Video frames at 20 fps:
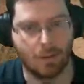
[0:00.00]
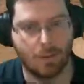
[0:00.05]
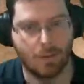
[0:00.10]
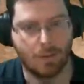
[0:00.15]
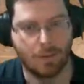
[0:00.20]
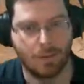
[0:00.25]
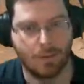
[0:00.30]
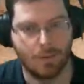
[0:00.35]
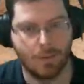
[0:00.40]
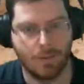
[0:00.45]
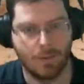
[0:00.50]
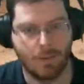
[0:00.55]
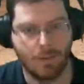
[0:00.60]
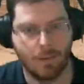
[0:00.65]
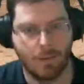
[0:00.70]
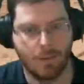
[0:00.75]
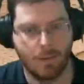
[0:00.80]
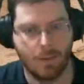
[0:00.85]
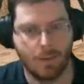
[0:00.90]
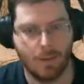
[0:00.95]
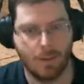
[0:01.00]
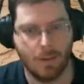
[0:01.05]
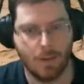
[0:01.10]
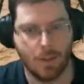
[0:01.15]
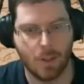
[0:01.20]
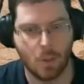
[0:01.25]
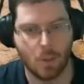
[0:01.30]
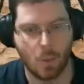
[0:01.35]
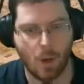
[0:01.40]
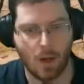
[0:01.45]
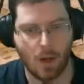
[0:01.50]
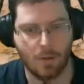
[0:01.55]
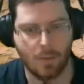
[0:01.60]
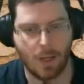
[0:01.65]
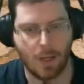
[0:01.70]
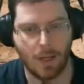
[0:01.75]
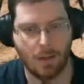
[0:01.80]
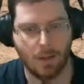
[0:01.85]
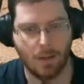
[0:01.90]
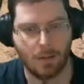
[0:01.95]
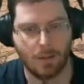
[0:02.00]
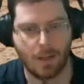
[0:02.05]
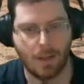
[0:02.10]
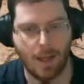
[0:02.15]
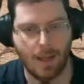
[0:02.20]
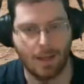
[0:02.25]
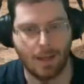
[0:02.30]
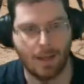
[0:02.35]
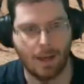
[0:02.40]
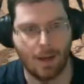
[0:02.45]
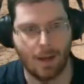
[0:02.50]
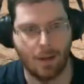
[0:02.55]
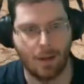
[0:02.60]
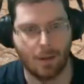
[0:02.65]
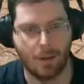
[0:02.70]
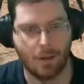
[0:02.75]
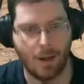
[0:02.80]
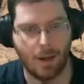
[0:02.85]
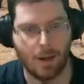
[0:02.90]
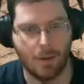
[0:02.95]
Well, also more skills.